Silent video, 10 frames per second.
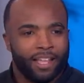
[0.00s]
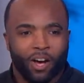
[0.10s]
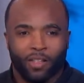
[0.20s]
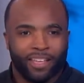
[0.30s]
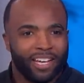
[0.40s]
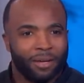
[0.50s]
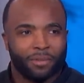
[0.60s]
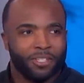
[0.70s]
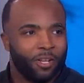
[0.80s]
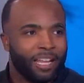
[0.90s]
all the
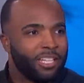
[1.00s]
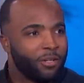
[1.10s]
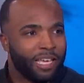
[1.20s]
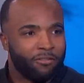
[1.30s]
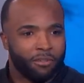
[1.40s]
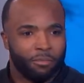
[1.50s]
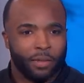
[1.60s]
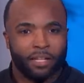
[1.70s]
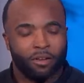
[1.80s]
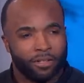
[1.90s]
ups, you know, that you get from
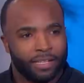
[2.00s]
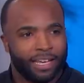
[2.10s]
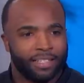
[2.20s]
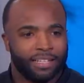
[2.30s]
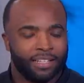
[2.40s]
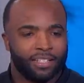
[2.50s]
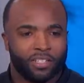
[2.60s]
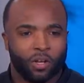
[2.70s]
being on the second season.